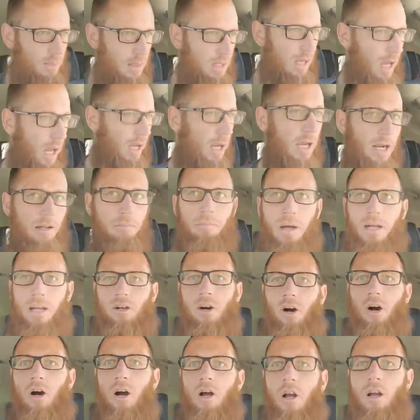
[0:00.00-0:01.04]
I got in my
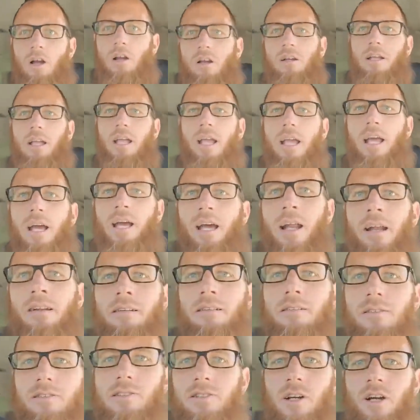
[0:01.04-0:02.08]
car
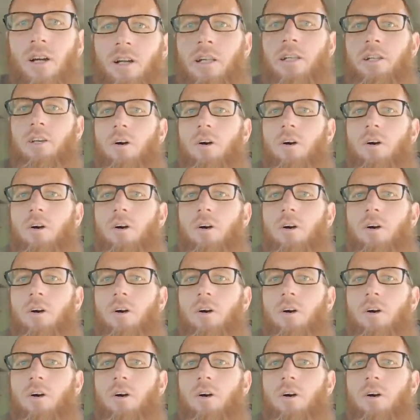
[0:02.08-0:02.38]
and started